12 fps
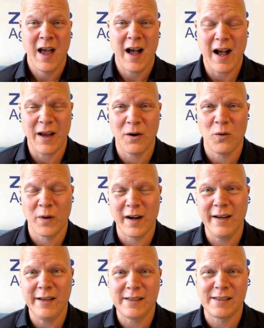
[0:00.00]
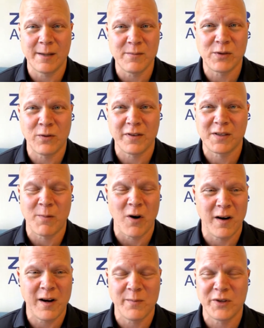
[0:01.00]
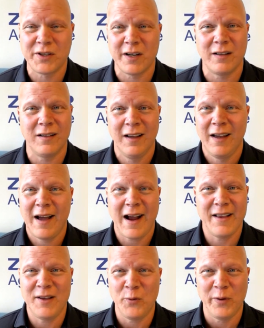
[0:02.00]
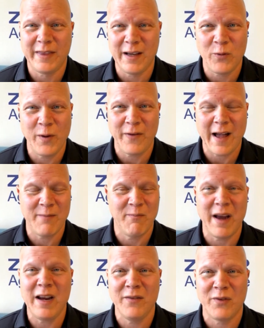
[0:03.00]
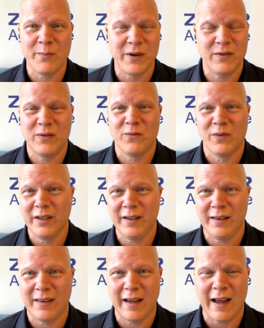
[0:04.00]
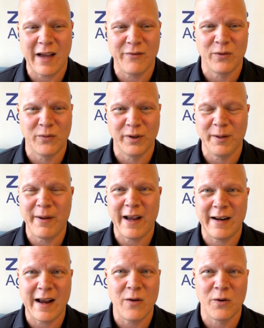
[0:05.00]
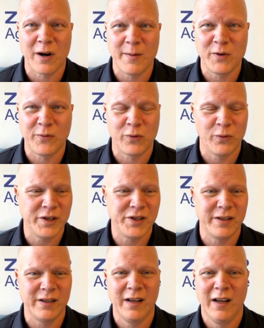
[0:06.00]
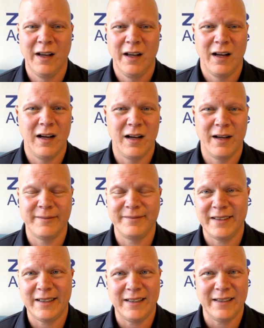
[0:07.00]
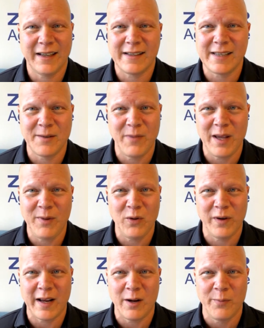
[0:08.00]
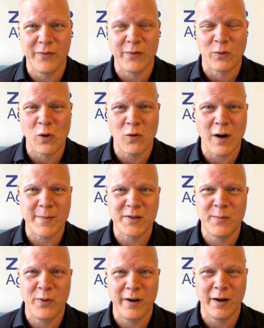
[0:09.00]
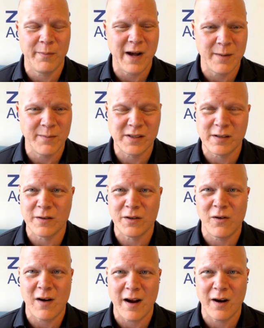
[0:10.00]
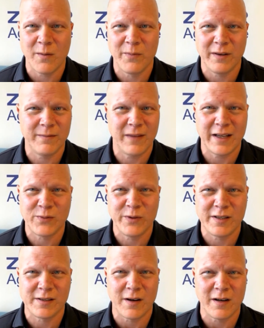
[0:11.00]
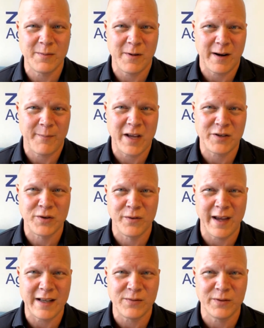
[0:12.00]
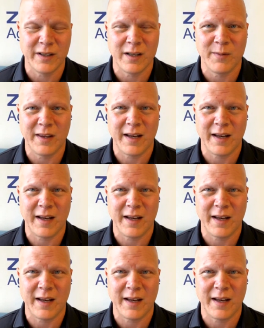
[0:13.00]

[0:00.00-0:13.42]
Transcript: I don't know. We're going to need some sort of spark here, Michelle. You would think we've had many of them, but really they haven't really panned out or come to fruition. And like I said, maybe it would help if the row crops could put in a bottom and start to go higher. But as we just talked about, I'm not sure that's really going to be the